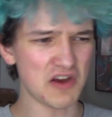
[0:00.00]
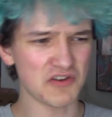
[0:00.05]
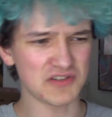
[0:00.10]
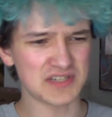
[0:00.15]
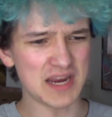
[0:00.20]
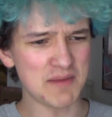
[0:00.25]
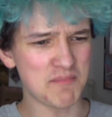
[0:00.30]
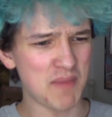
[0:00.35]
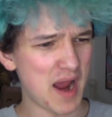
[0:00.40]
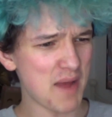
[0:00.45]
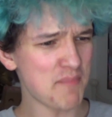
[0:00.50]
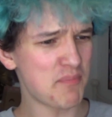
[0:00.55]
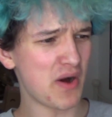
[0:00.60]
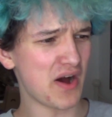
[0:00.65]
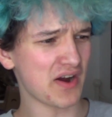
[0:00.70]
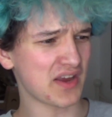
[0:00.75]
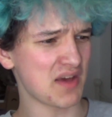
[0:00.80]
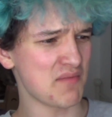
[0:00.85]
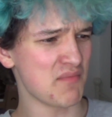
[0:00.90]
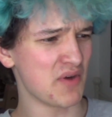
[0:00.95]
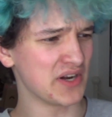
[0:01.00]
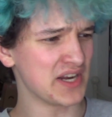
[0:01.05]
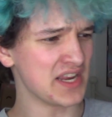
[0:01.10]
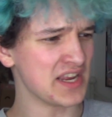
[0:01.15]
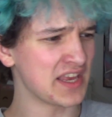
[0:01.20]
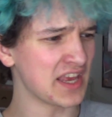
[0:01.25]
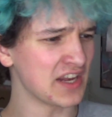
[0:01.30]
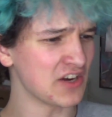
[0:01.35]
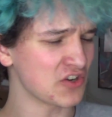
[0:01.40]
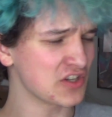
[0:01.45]
Here, take my pocket money
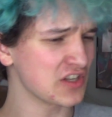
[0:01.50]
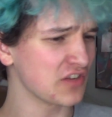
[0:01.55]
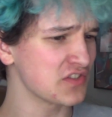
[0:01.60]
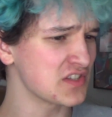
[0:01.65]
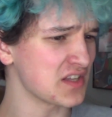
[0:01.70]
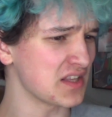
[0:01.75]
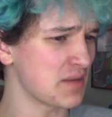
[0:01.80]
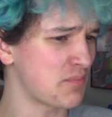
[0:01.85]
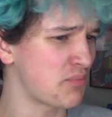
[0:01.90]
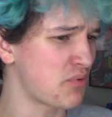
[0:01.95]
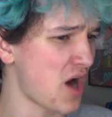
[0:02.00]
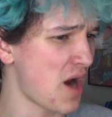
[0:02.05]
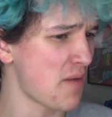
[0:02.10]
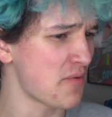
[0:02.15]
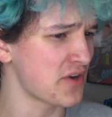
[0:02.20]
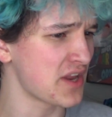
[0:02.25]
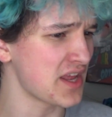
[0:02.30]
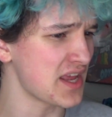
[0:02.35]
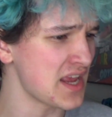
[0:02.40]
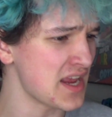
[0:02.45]
and get yourself something proper to